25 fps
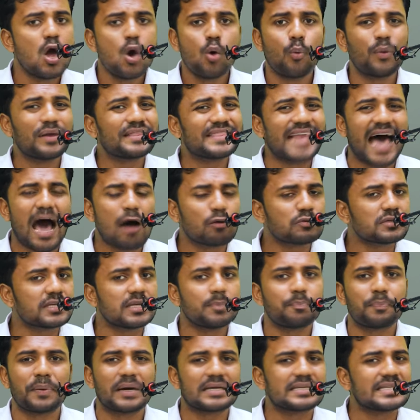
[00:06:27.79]
without any
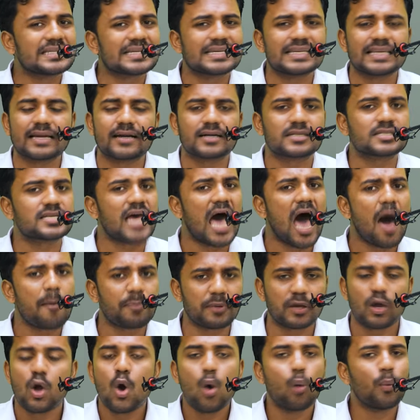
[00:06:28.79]
particular
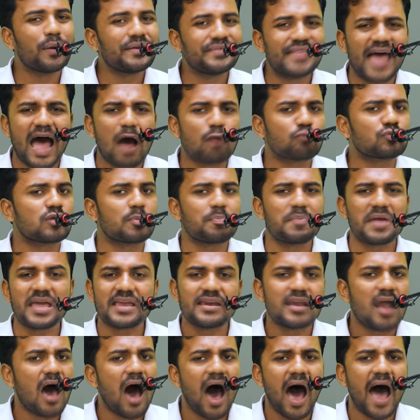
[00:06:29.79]
topic, without the
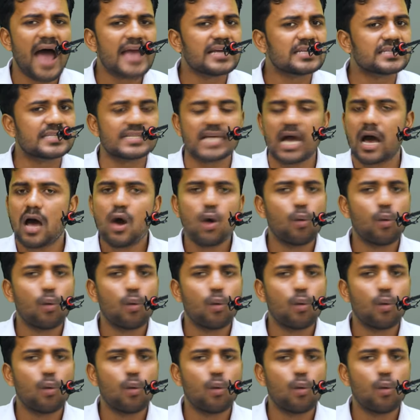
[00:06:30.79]
main idea,